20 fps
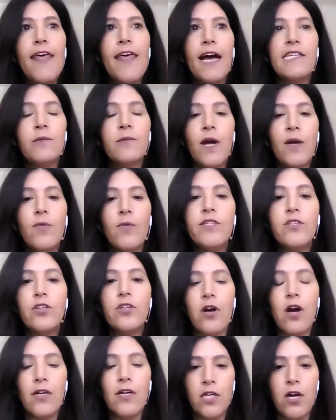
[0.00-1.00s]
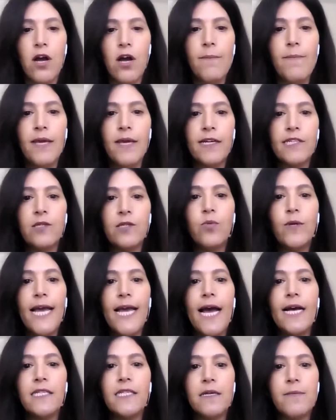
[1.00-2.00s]
that's why we took our time, because we
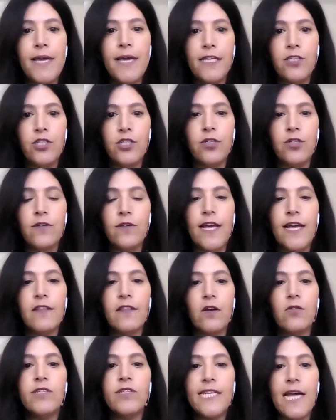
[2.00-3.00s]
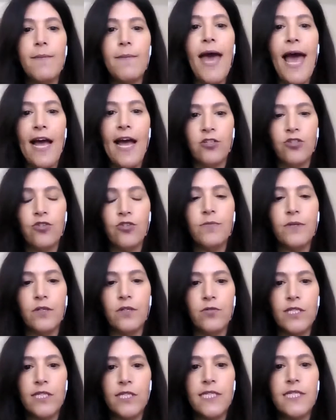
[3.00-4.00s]
had to make sure that those same
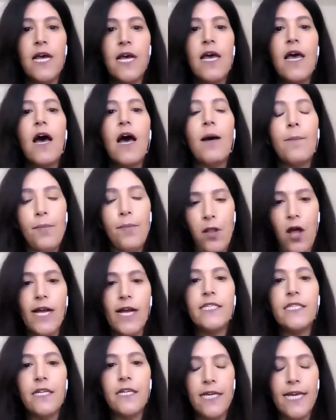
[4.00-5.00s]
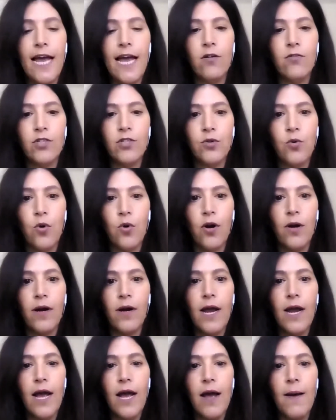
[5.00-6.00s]
attributes applied to the outdoor
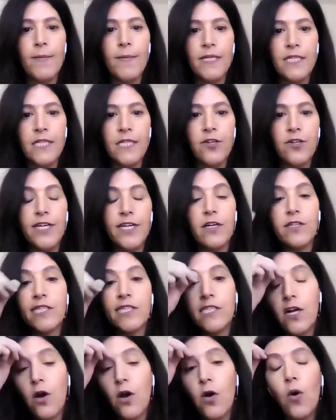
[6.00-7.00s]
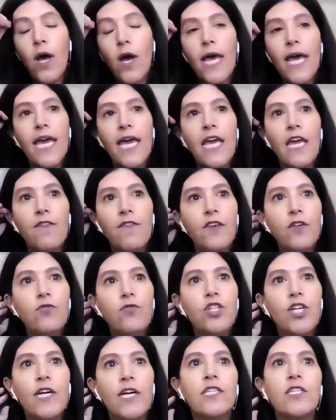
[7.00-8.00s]
material. So if you
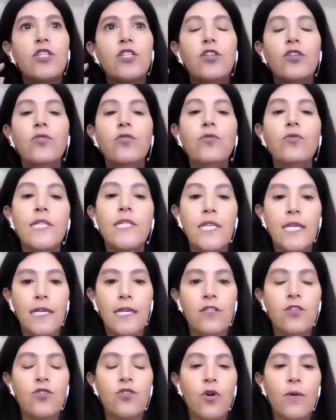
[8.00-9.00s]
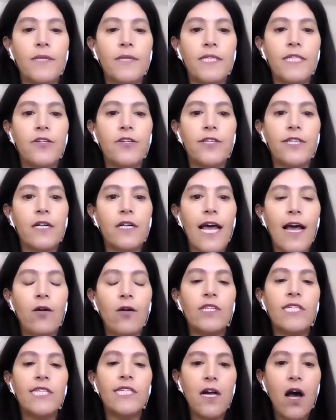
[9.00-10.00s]
just use the indoor material
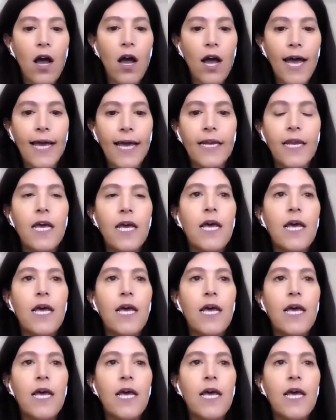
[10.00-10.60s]
outside,